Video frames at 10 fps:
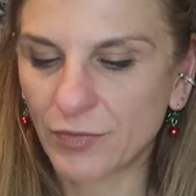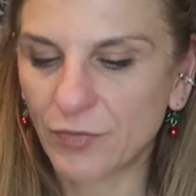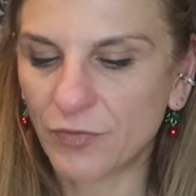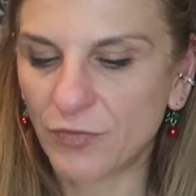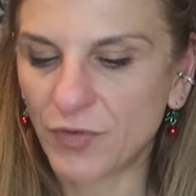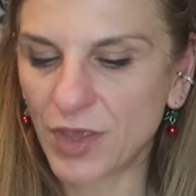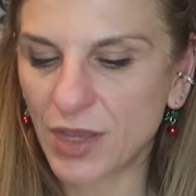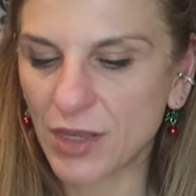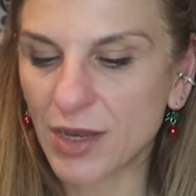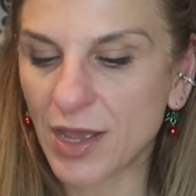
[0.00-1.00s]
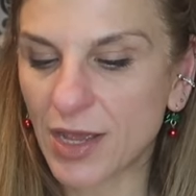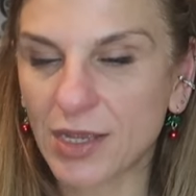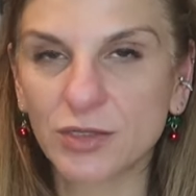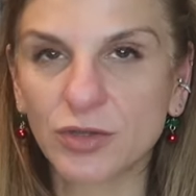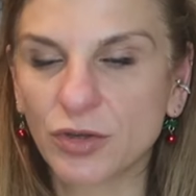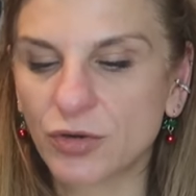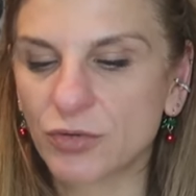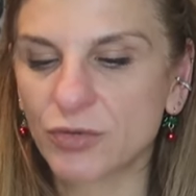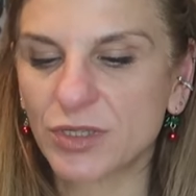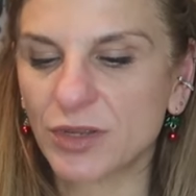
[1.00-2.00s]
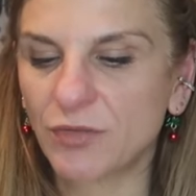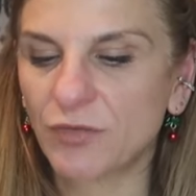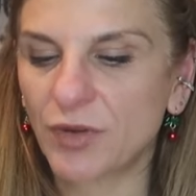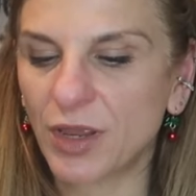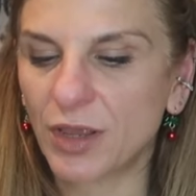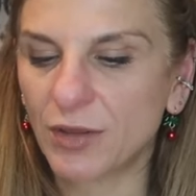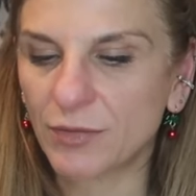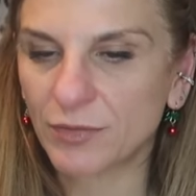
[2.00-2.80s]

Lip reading: Vegan and cruelty free.